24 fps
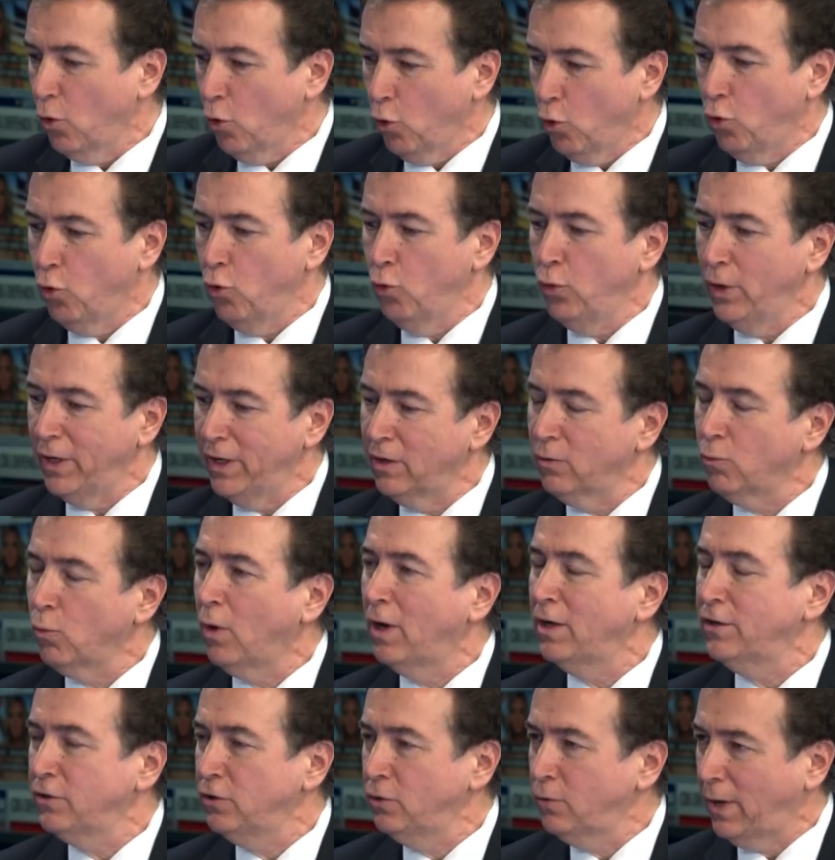who and
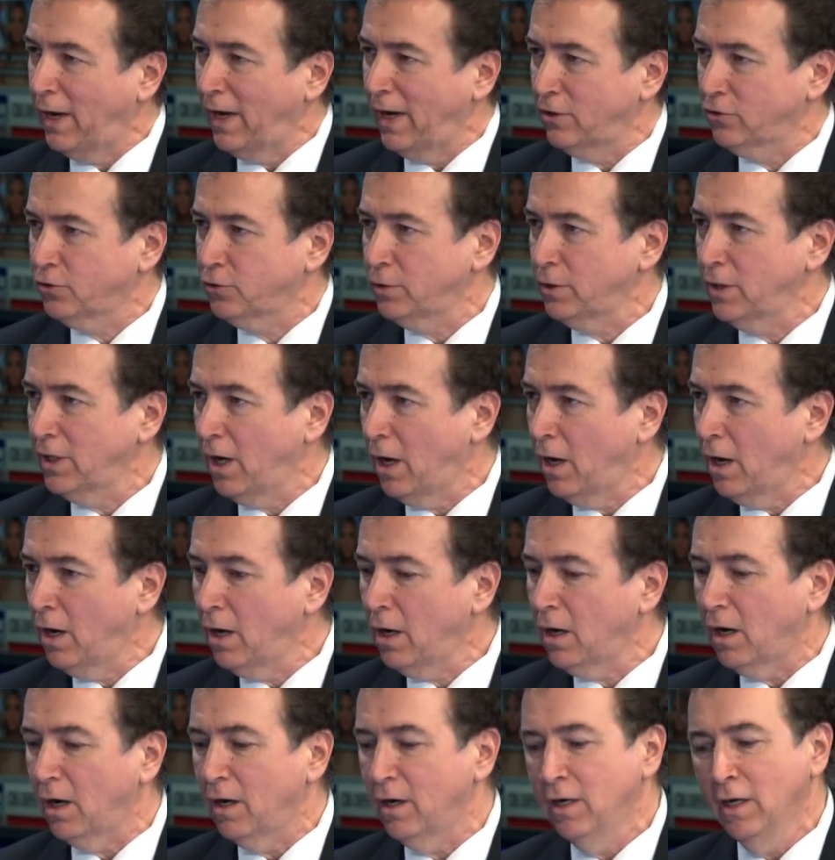what you actually
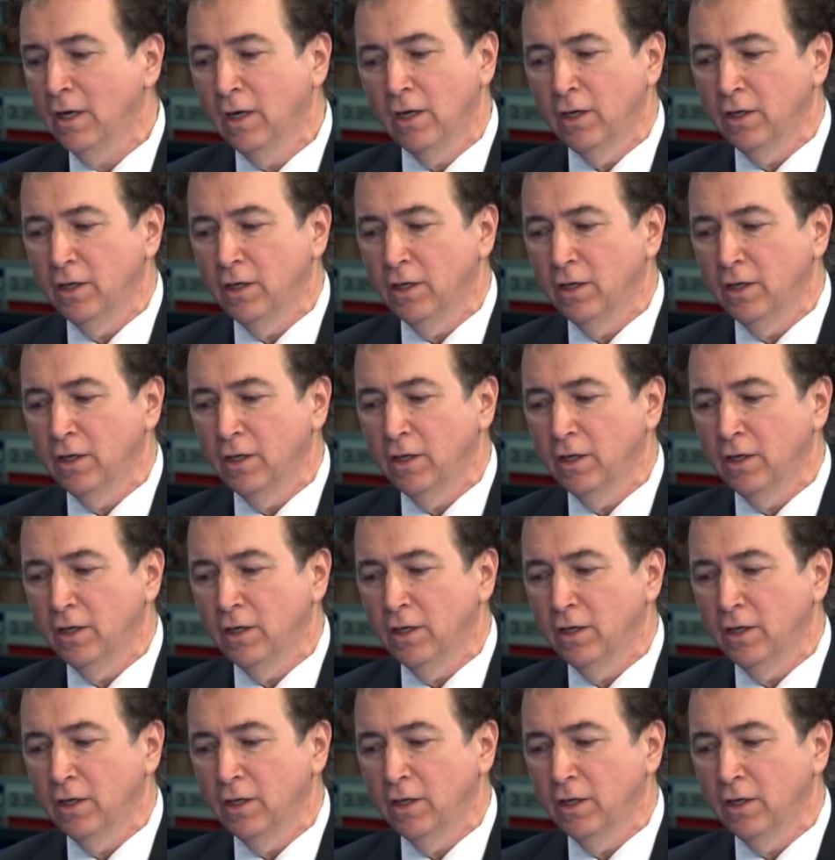are.